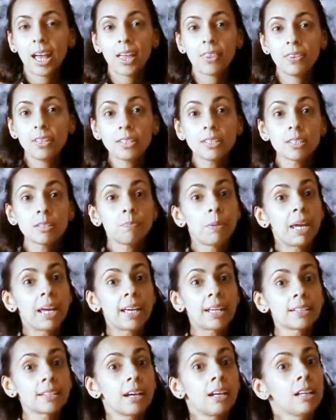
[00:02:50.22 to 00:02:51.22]
And this has
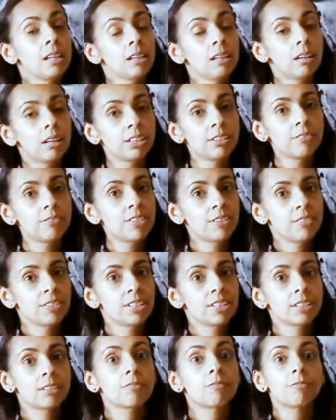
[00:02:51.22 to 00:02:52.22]
paid a lot of
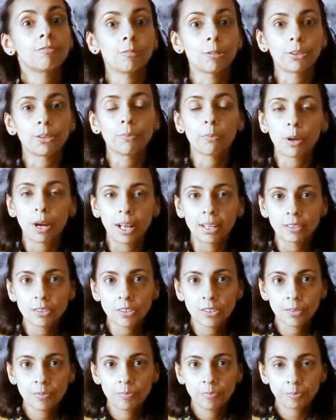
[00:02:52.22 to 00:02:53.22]
dividend for the
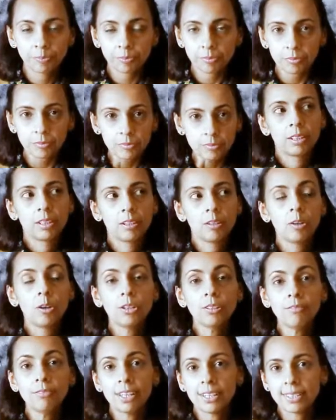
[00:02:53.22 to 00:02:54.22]
brand.
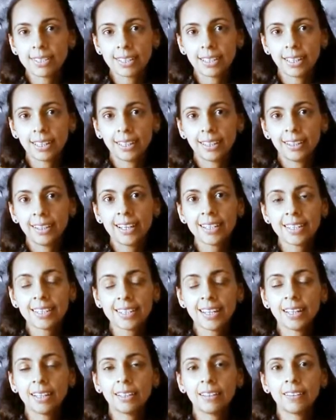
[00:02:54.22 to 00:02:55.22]
Conversely, let's
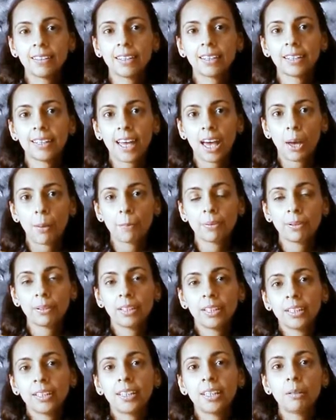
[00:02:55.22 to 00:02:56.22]
take a look at Gap.
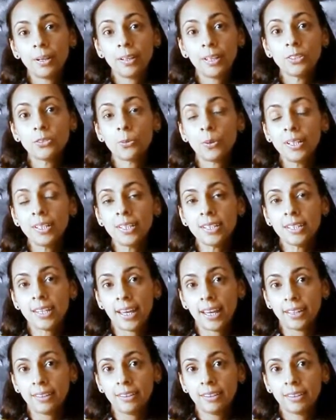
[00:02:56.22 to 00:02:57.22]
In
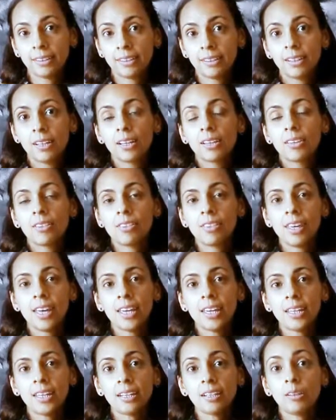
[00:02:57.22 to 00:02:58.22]
2010,
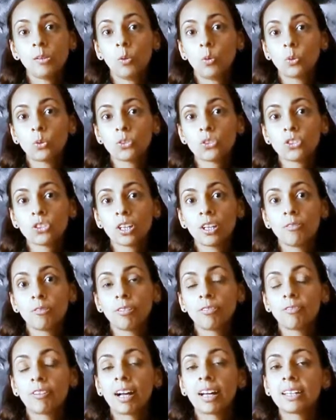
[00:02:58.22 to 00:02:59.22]
they launched a
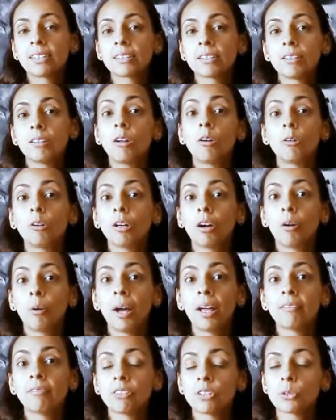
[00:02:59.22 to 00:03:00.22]
revised
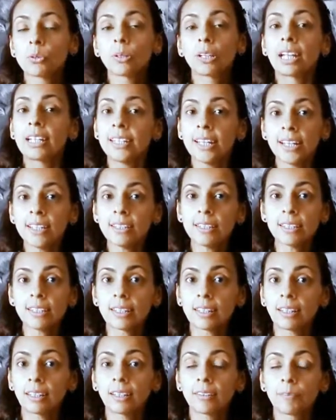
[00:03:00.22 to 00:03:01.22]
logo and visual
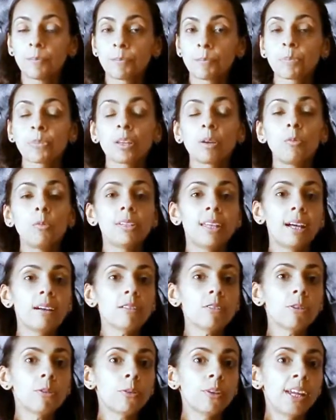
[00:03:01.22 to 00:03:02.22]
identity
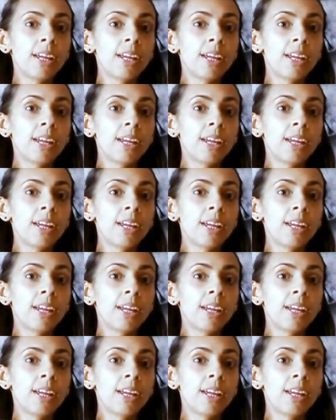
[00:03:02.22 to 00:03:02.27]
without